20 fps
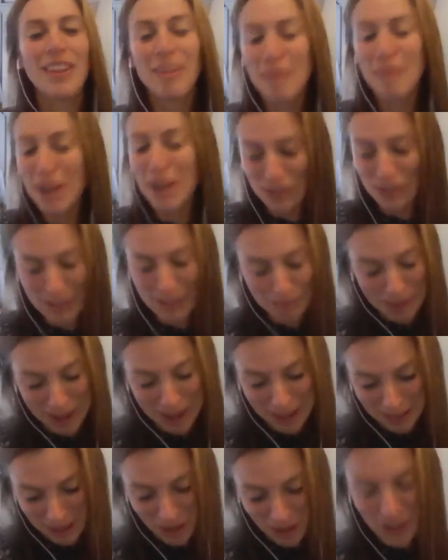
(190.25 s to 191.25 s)
it might just
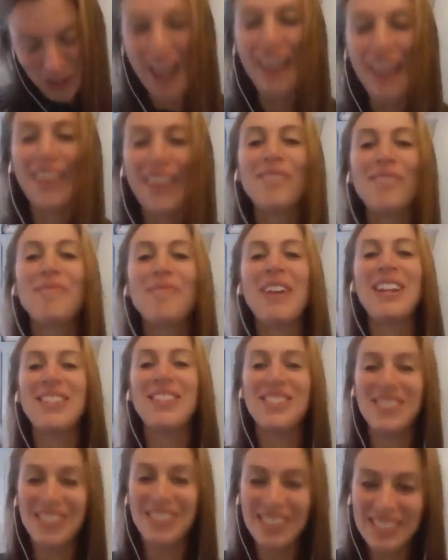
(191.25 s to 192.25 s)
be the child,
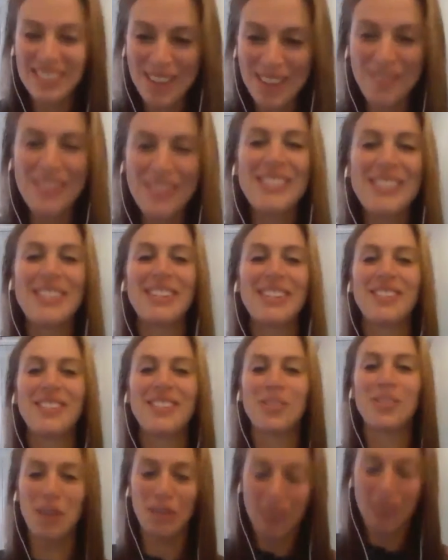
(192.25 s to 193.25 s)
but she seems to
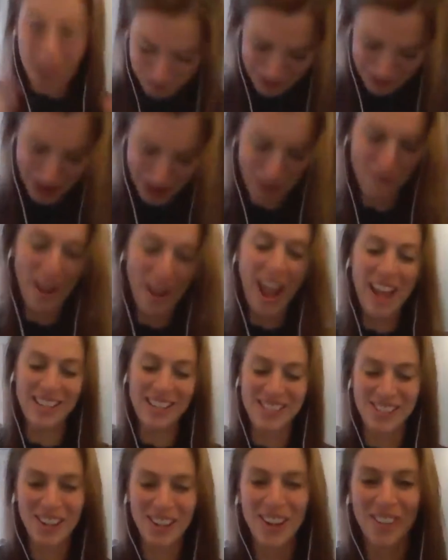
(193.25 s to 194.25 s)
sort of calm down
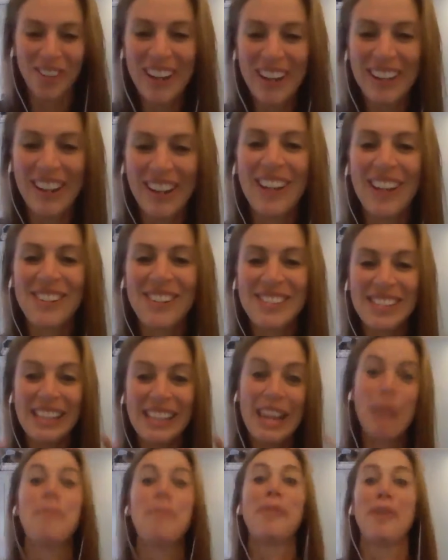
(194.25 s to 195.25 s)
faster when I just
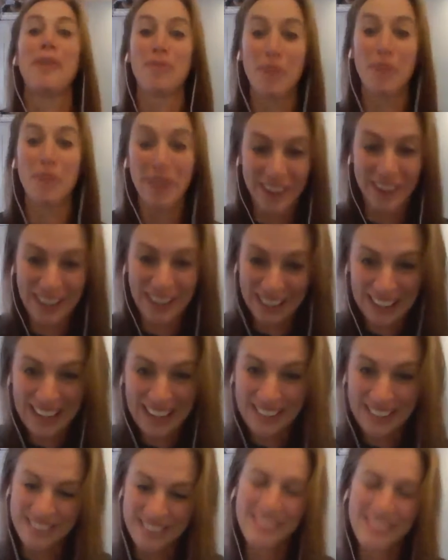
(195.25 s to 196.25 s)
label it for her, at
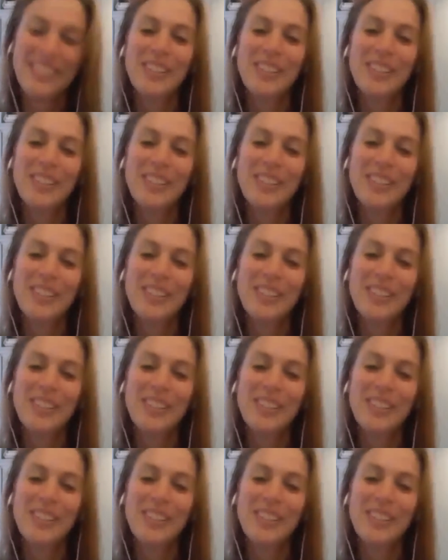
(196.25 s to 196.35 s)
least.